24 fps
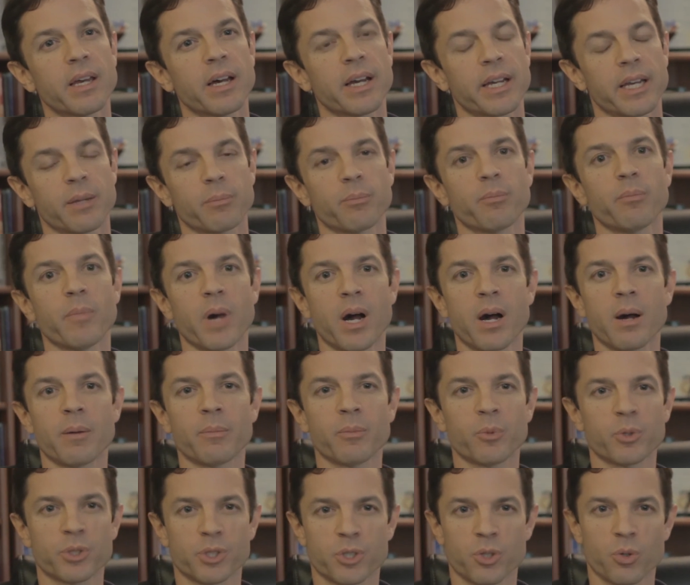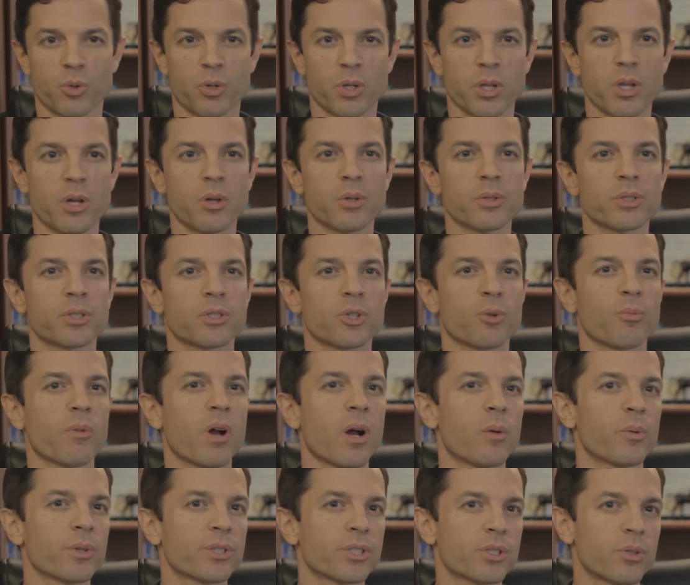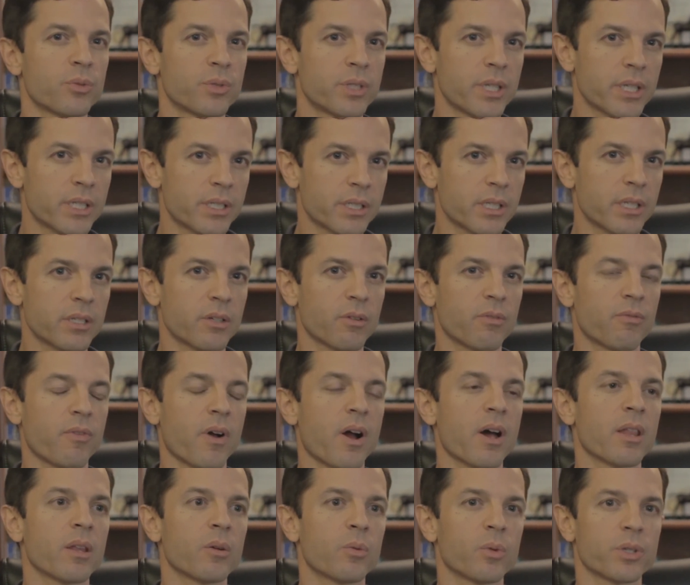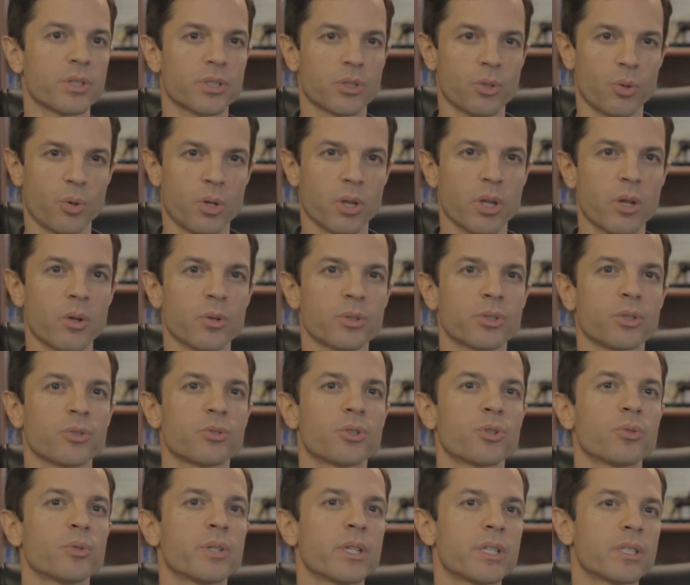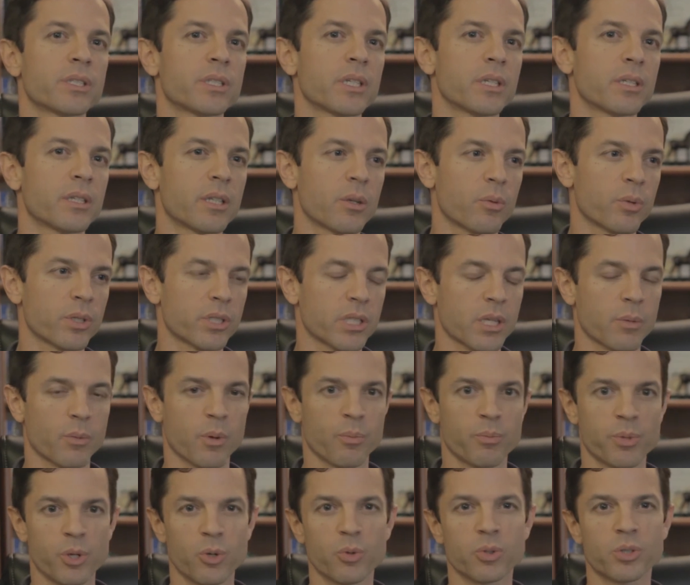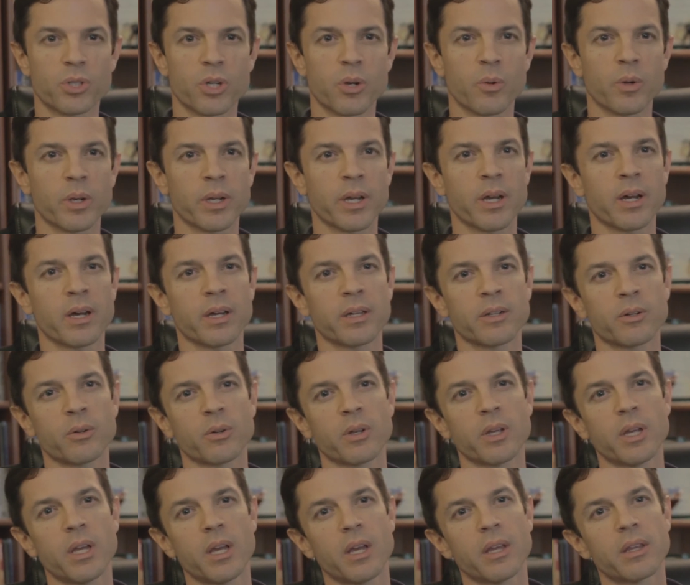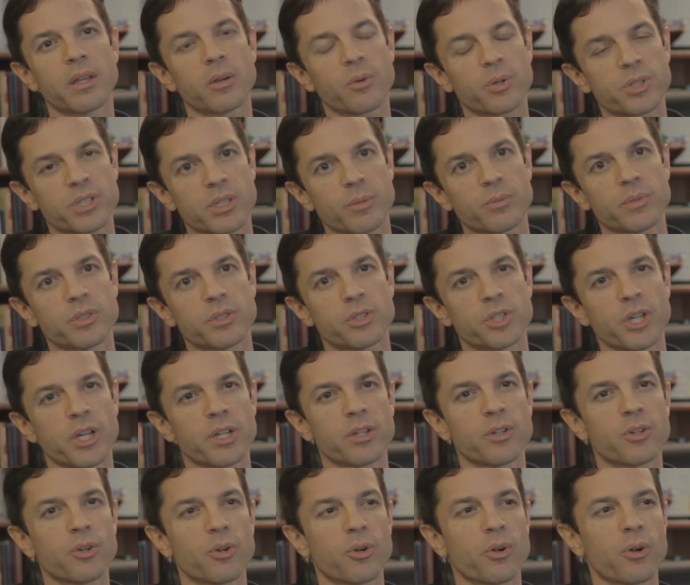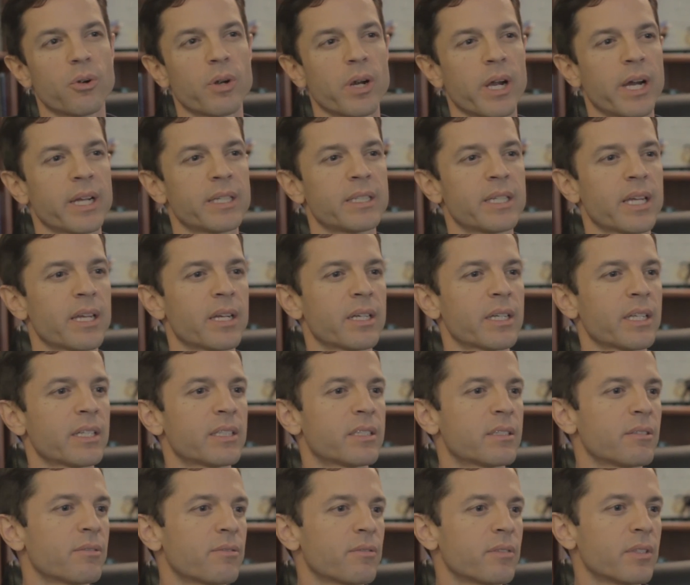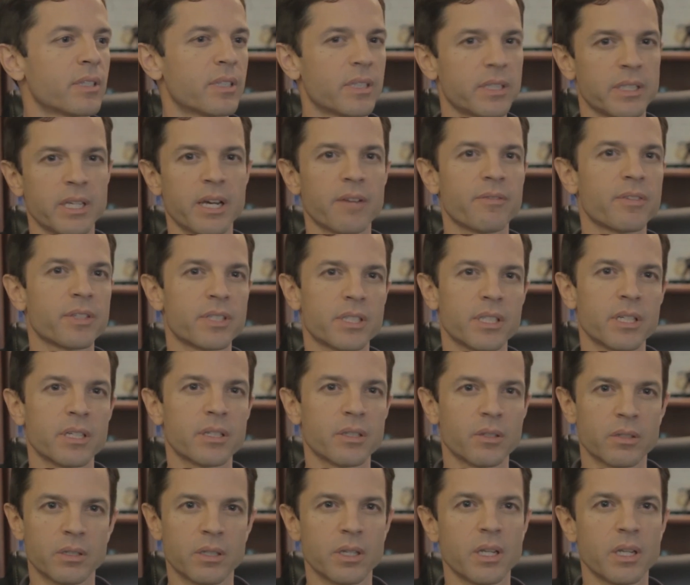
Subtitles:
again, mom was too close, or mom was too distant, or father was too close or too distant. There was some abuse going on, or there was some gender identity deficit.